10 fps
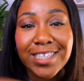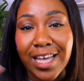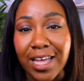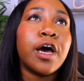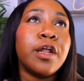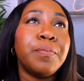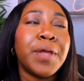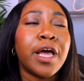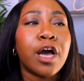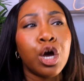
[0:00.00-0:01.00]
it. I don't
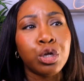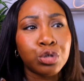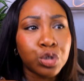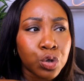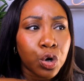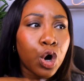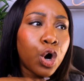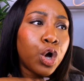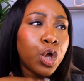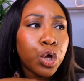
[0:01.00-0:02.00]
be like, are you
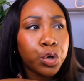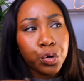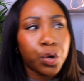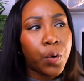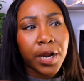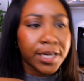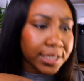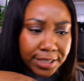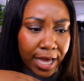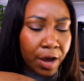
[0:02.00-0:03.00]
sure? Do you want a
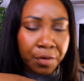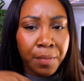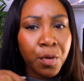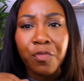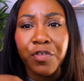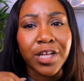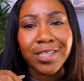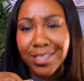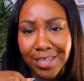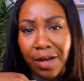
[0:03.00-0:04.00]
discount? I'm not offering a
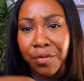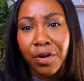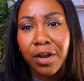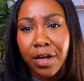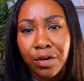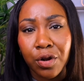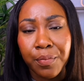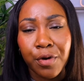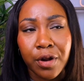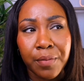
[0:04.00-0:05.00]
discount on a $9
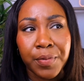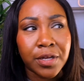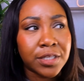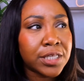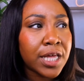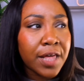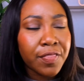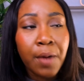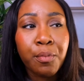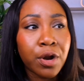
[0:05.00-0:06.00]
product because
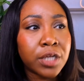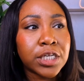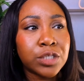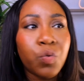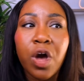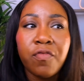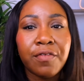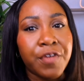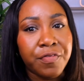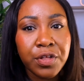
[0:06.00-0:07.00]
that product is worth
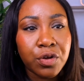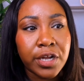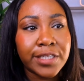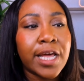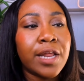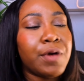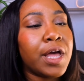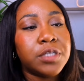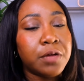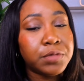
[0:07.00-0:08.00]
$50
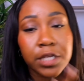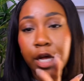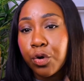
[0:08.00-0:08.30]
anyway. I'm just like,